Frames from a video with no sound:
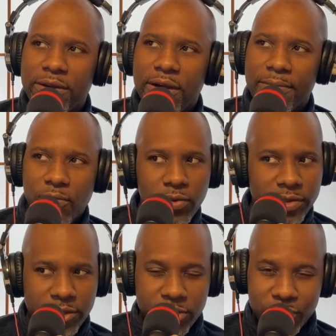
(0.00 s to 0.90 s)
up on
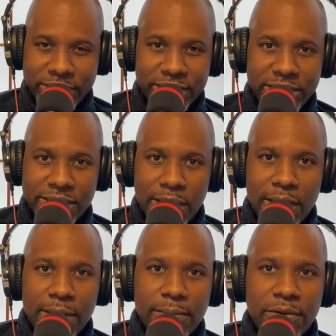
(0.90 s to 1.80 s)
their trees,
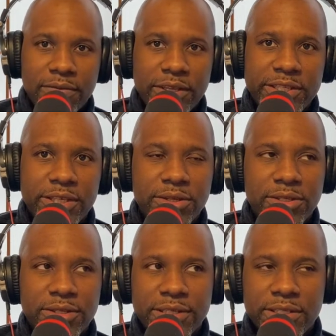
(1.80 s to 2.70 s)
but this year,
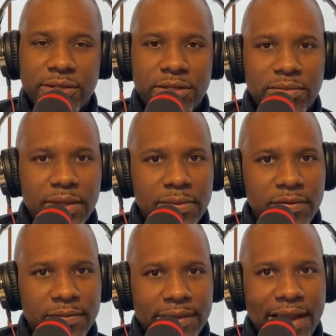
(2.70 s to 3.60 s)
to discourage people
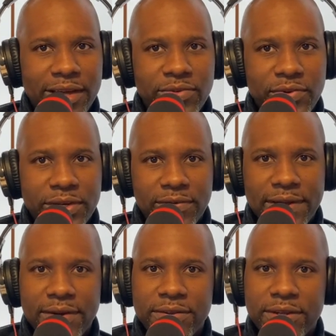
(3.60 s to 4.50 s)
from gathering
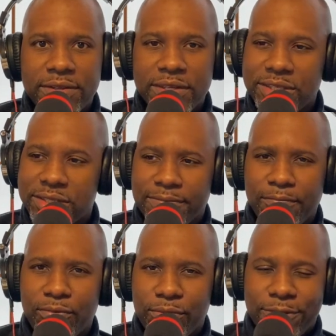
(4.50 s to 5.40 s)
around there, they just
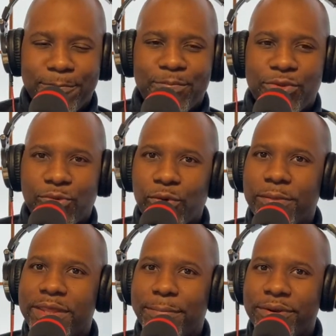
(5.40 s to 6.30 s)
threw them
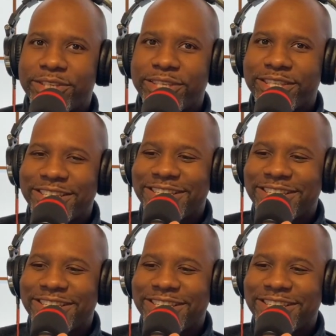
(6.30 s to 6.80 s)
in the bushes.